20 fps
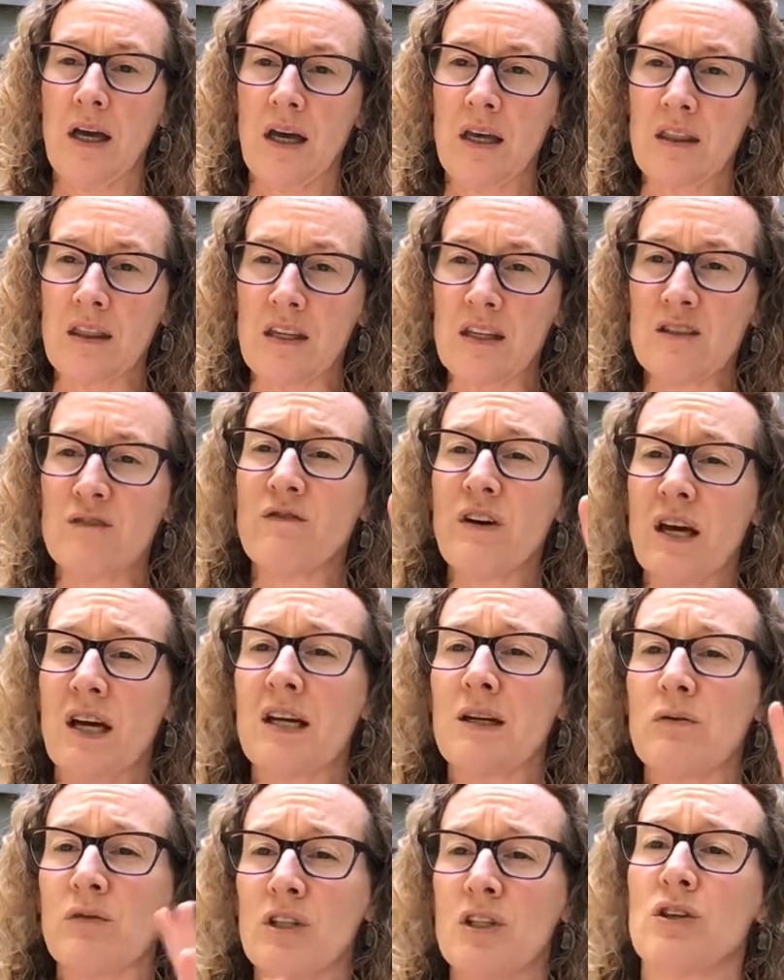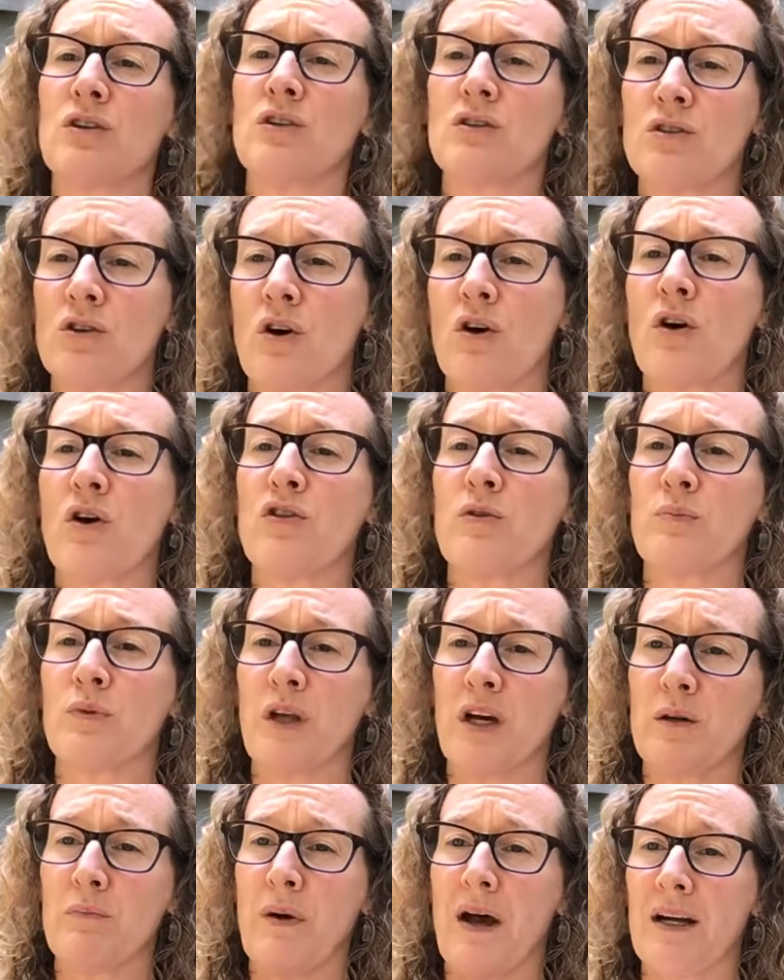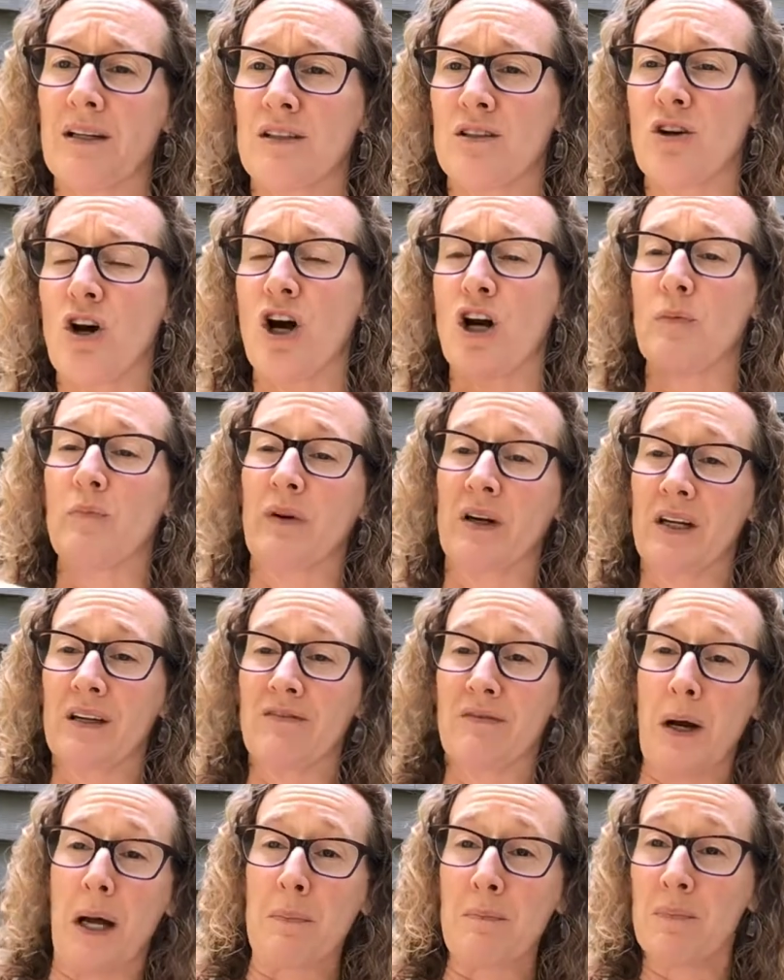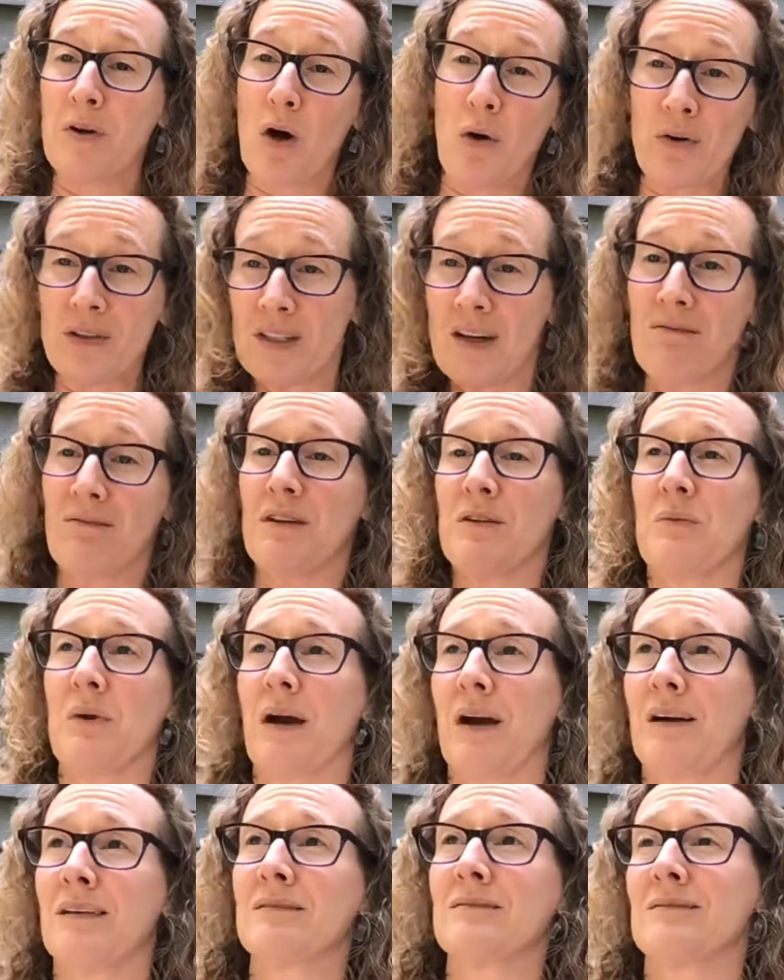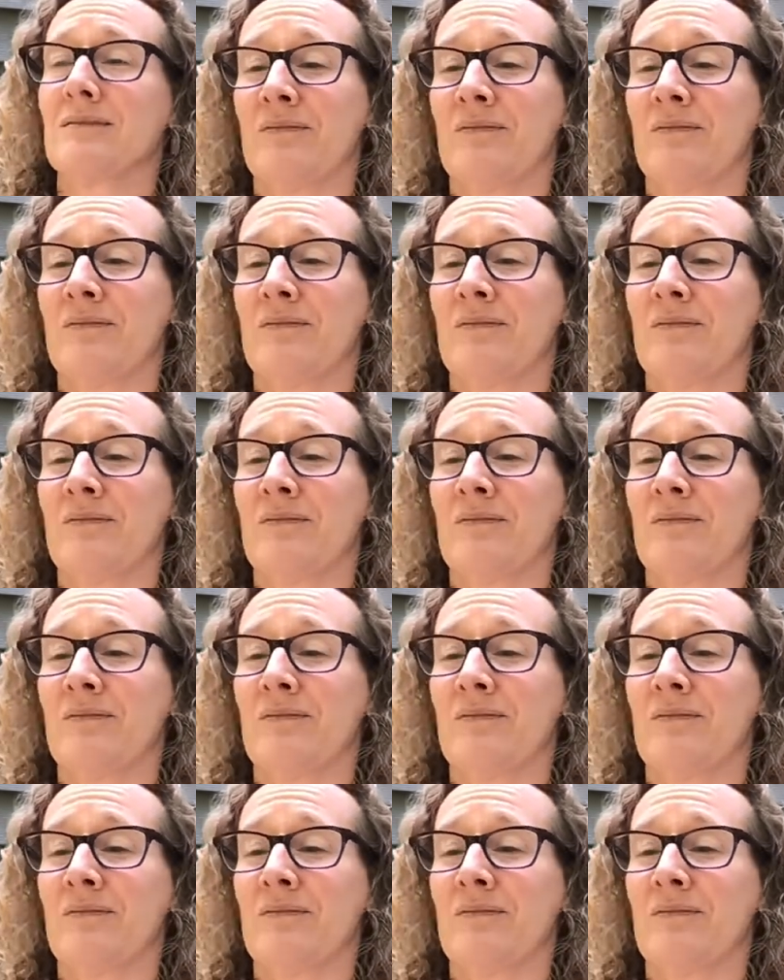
This vein returns all the blood back to the heart, but it goes everywhere,